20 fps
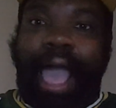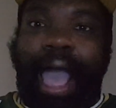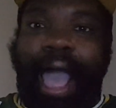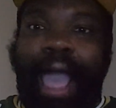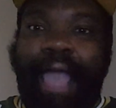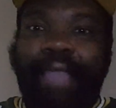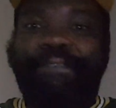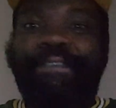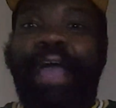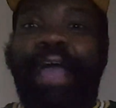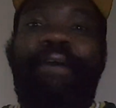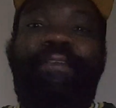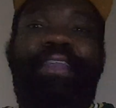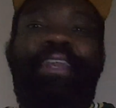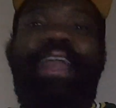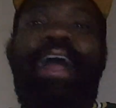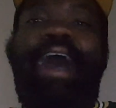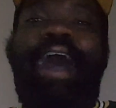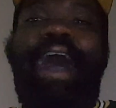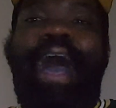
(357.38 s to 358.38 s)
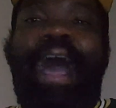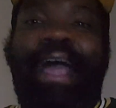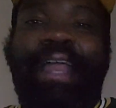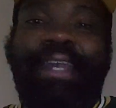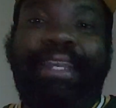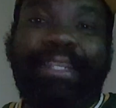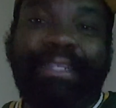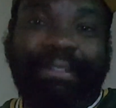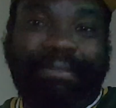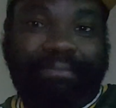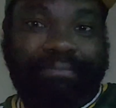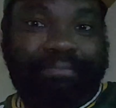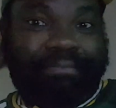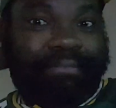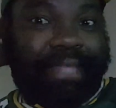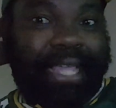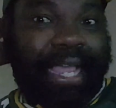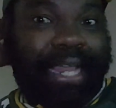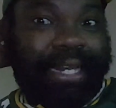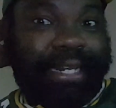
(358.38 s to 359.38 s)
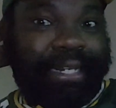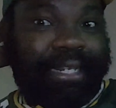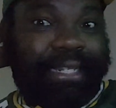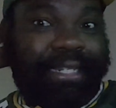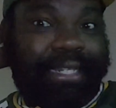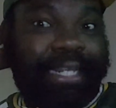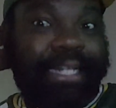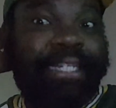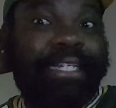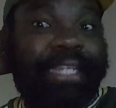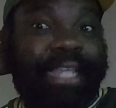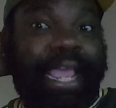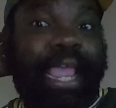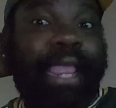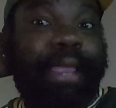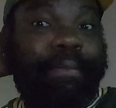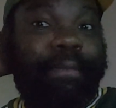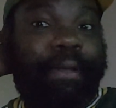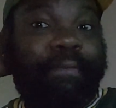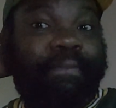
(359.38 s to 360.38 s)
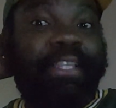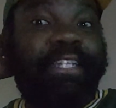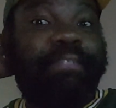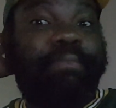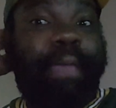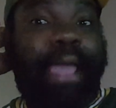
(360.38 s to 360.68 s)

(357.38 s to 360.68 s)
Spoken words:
I found it odd that this game of this